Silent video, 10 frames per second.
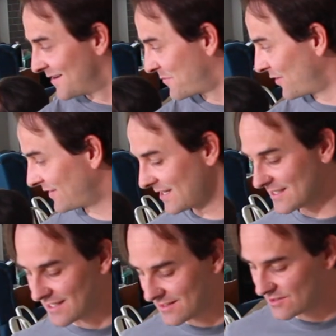put
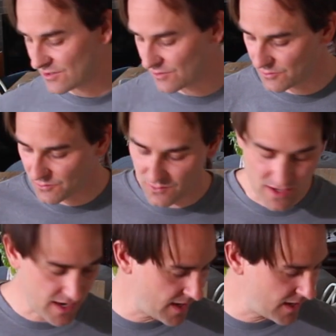these into
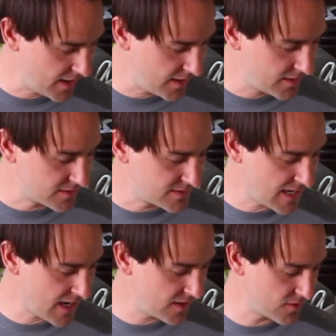a
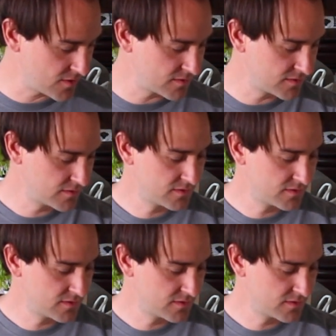container